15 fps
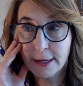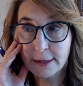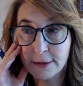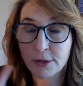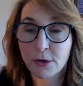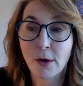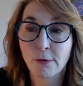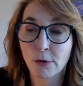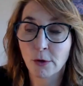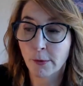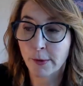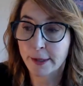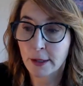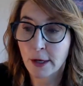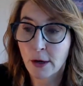so
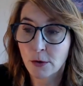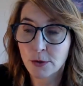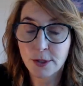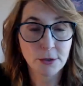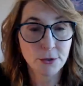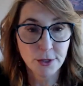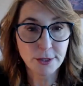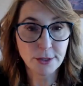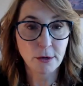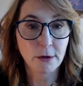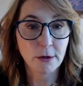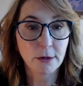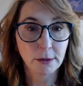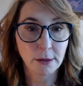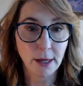everyone knows, there just
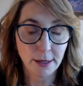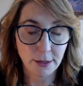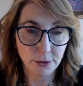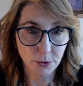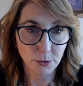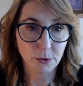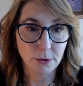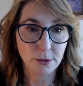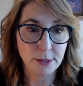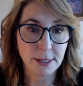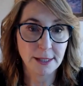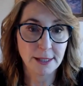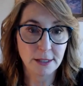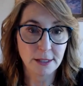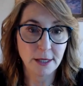aren't a lot of tools
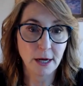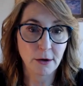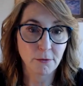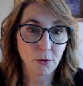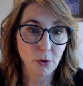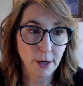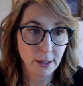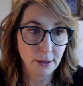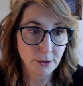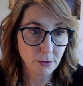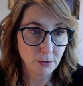in the state of Oregon